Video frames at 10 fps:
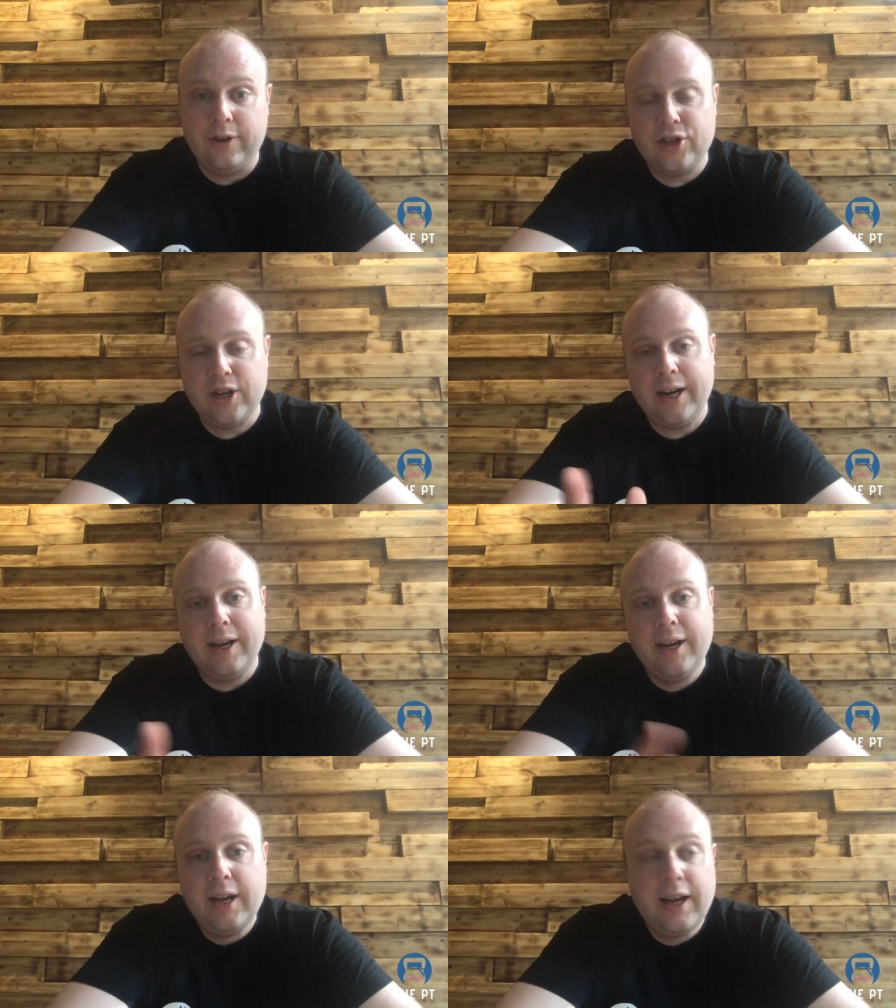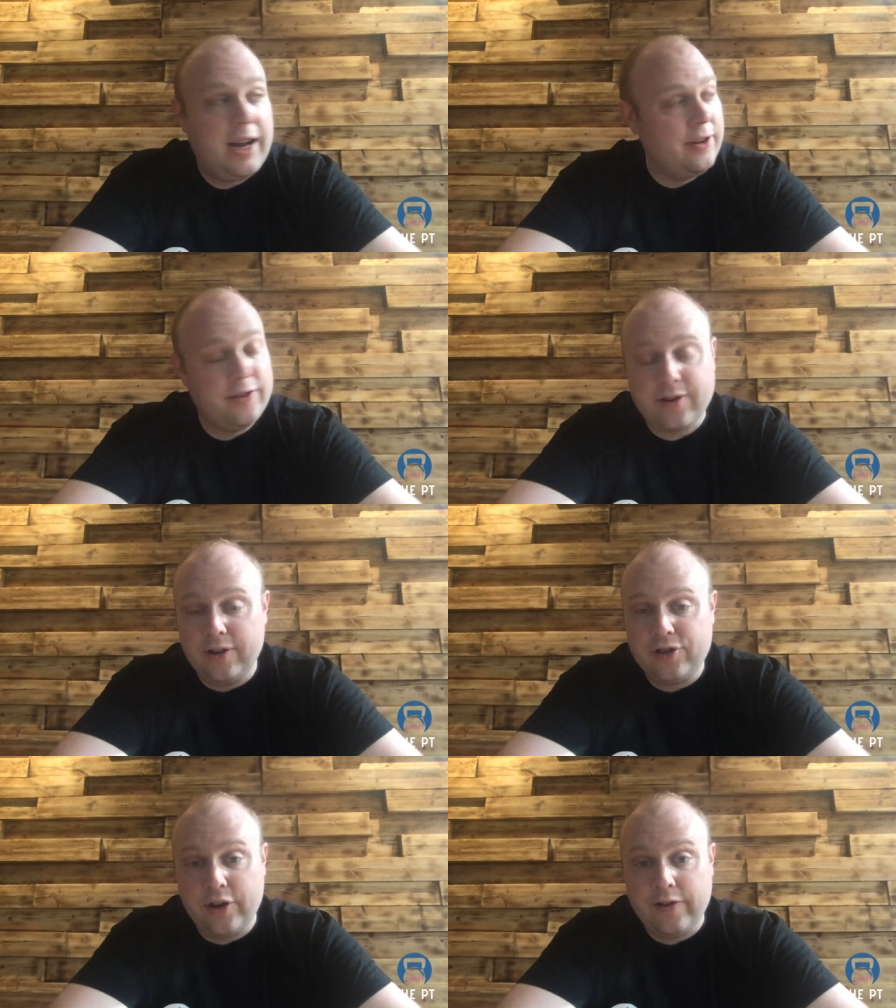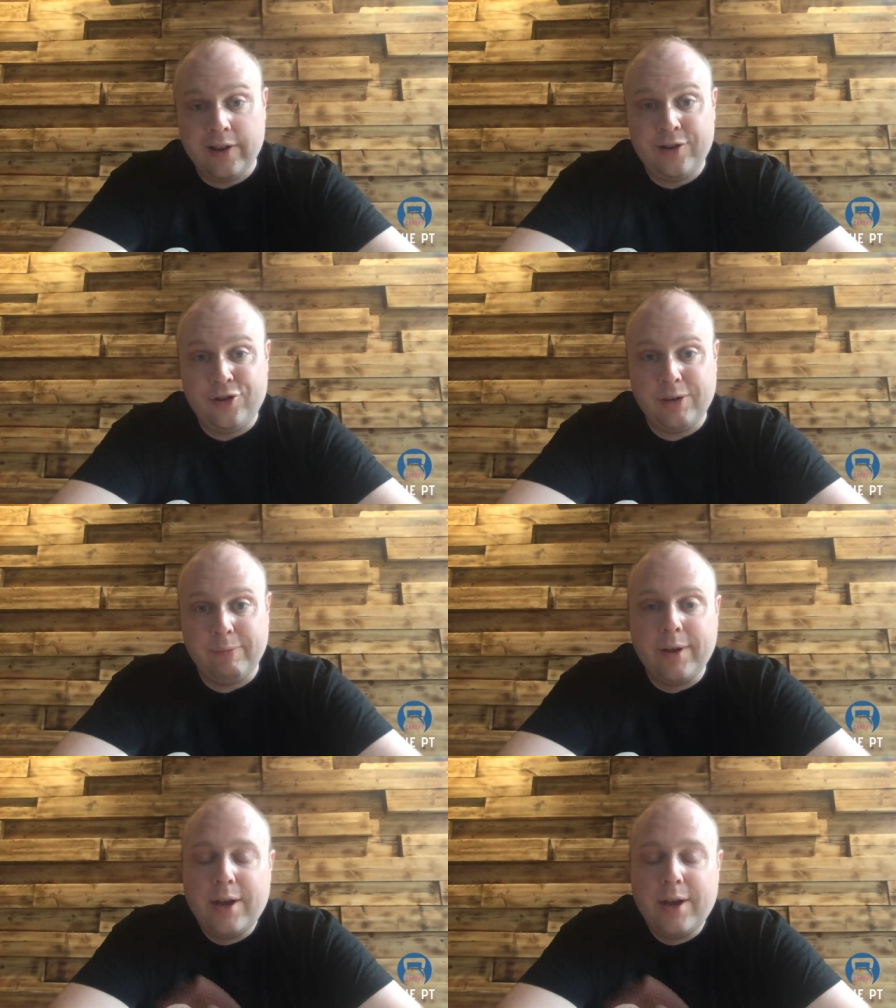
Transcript: and chat and just kind of show you around the new gym.